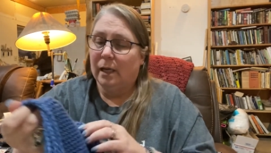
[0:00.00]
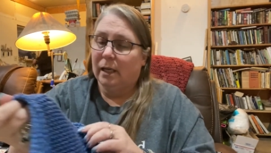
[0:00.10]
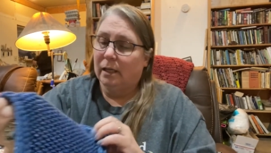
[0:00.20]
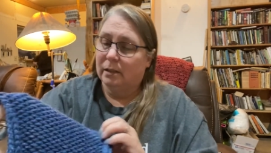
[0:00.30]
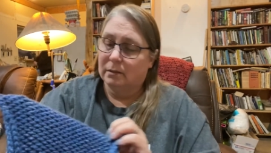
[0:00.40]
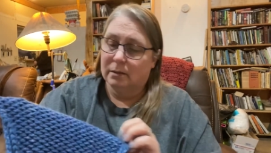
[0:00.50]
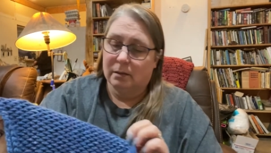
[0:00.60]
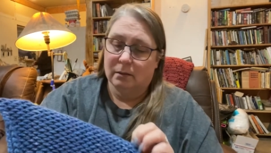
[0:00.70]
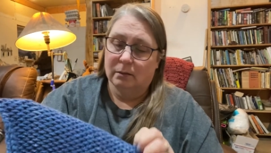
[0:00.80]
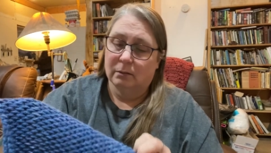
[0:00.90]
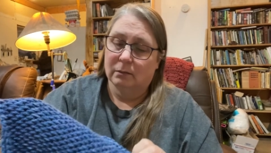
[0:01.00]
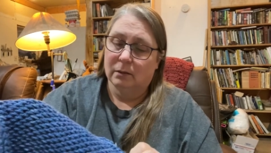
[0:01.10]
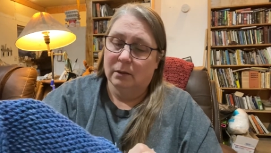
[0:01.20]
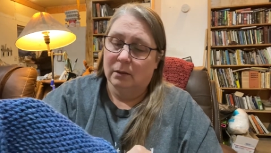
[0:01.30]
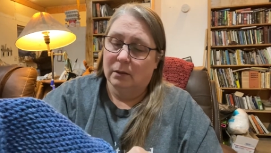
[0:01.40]
It's
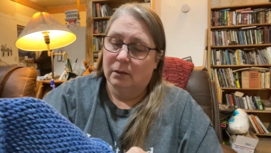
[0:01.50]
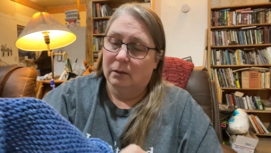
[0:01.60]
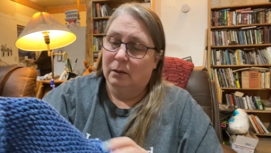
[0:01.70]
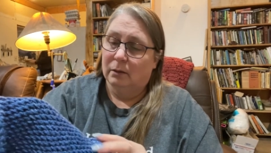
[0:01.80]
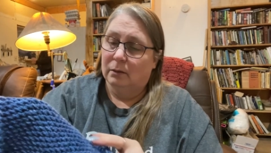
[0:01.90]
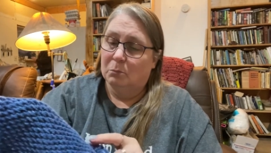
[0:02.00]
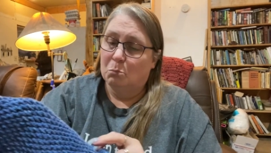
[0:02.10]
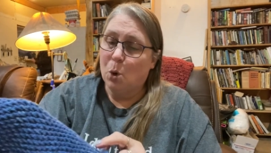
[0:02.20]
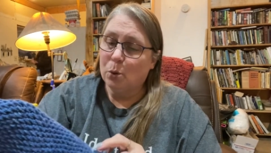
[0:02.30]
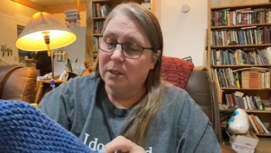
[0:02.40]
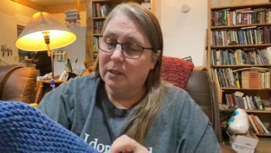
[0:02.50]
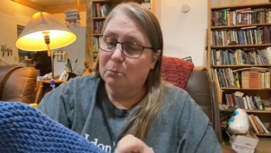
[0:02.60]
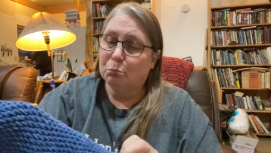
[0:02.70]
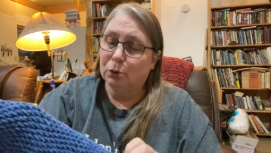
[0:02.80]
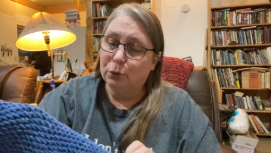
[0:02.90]
mostly
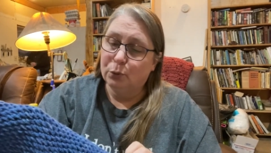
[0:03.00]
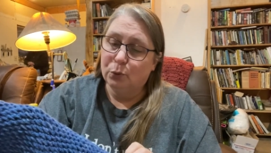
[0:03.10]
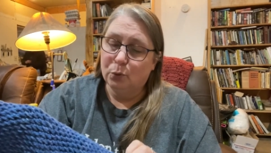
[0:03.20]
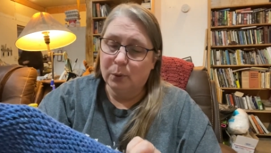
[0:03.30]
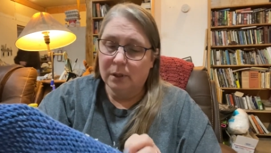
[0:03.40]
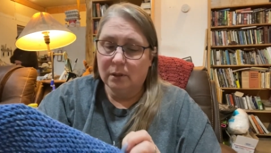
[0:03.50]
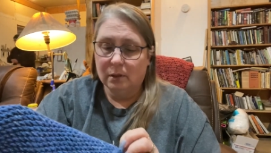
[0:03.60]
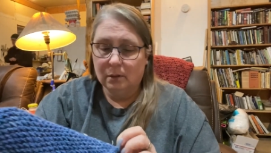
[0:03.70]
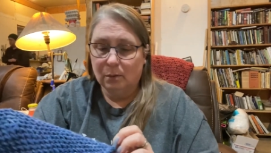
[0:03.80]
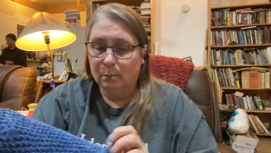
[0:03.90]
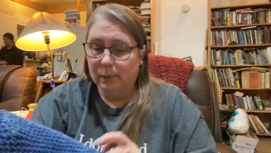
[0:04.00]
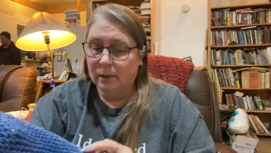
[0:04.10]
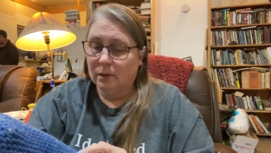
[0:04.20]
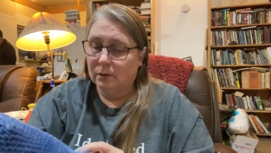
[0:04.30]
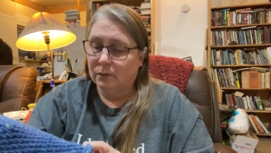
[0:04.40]
blue with a little
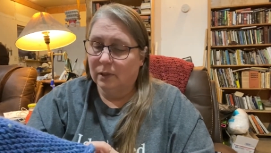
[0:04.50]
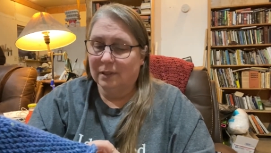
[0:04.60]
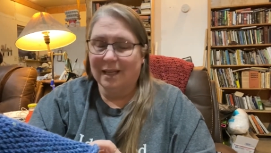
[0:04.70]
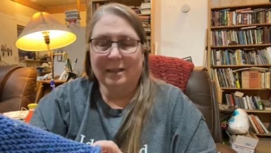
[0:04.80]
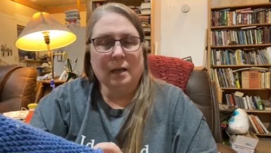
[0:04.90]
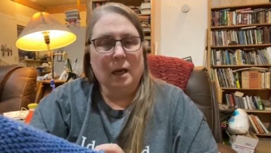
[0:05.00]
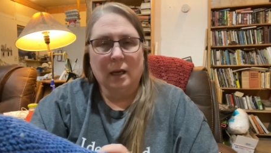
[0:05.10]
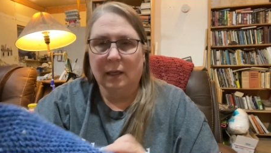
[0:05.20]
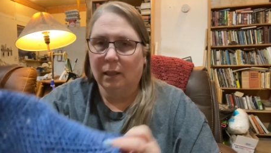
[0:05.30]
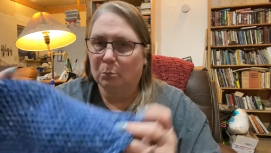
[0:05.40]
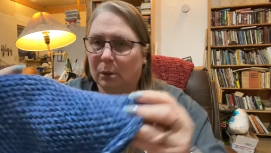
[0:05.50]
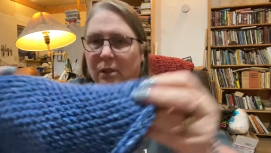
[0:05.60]
bit of, a tiny bit